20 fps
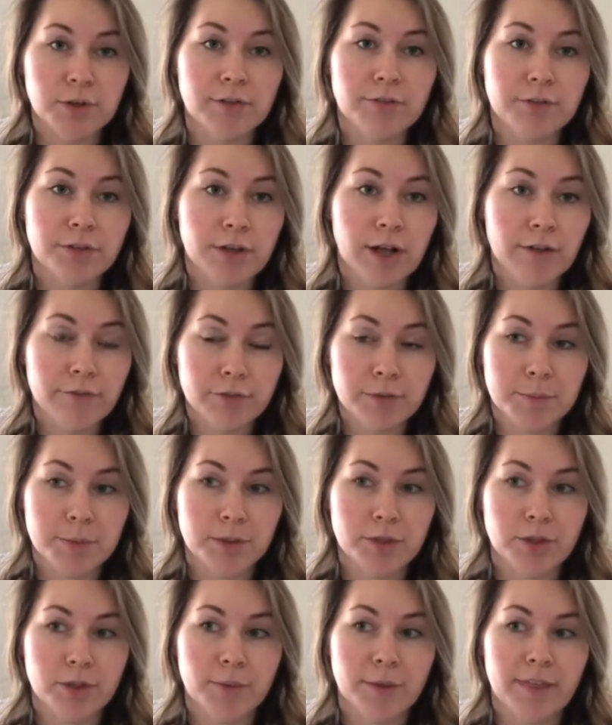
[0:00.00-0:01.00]
If you're not
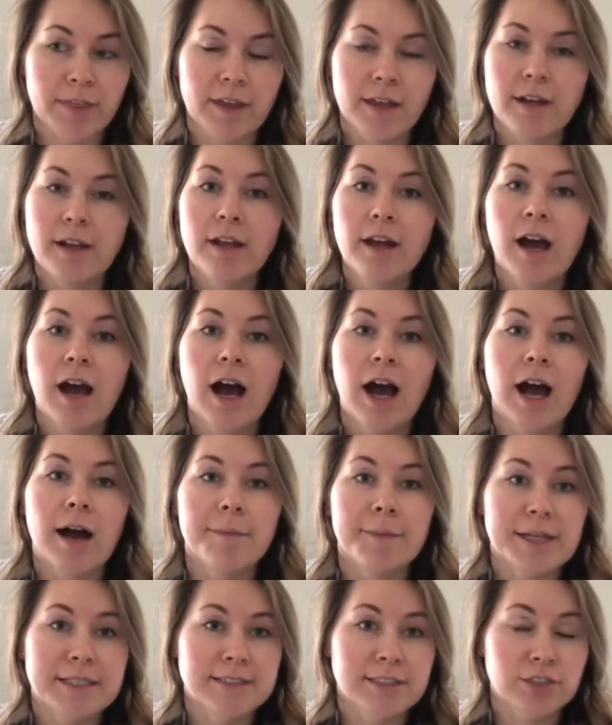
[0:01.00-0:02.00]
familiar with it,
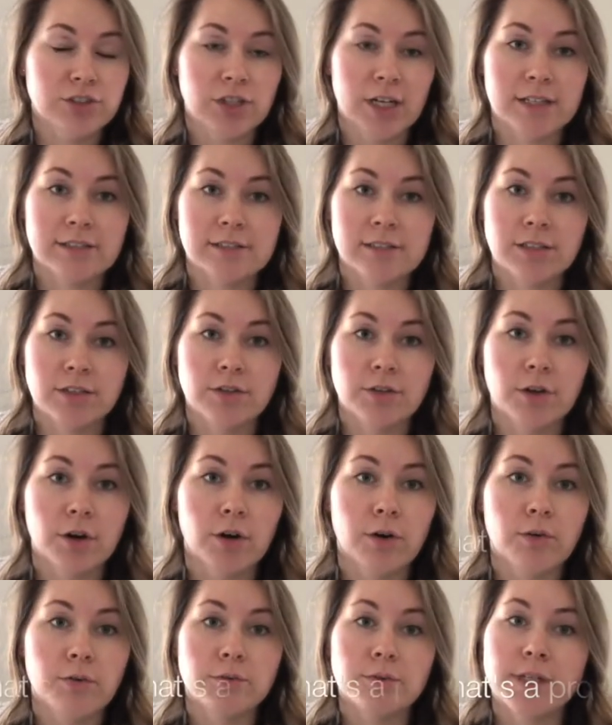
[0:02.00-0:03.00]
I suggest that you
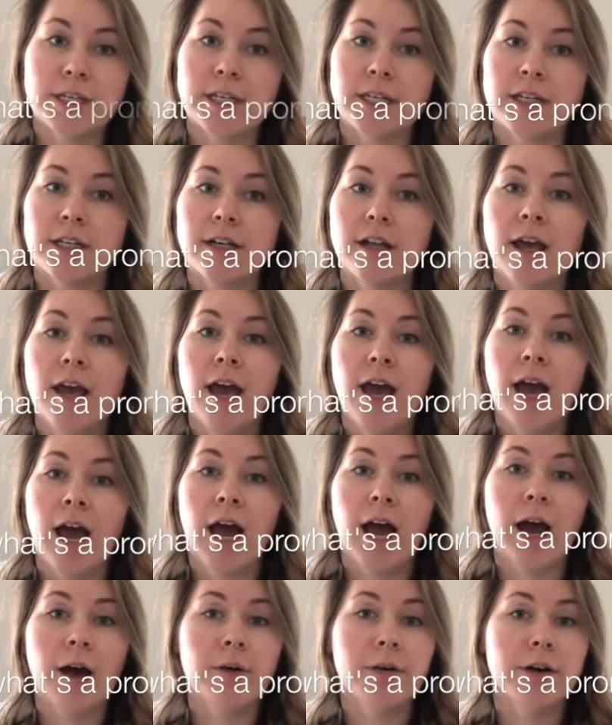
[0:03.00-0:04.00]
go read
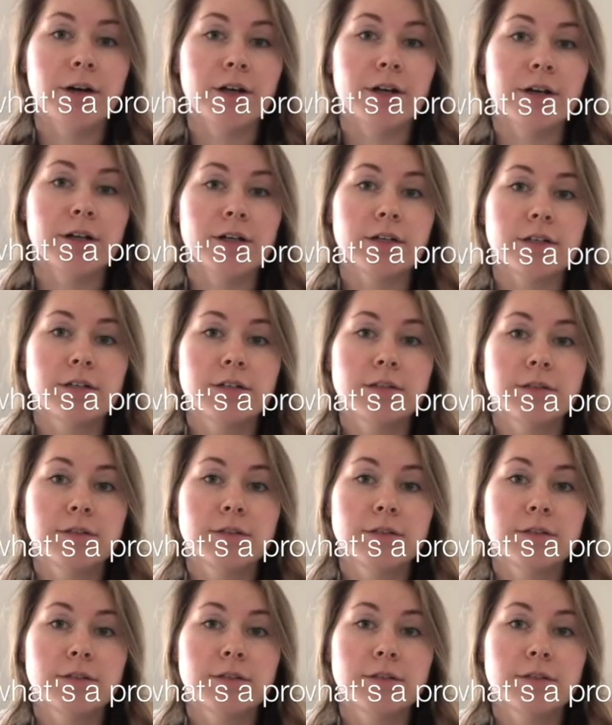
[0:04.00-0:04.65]
our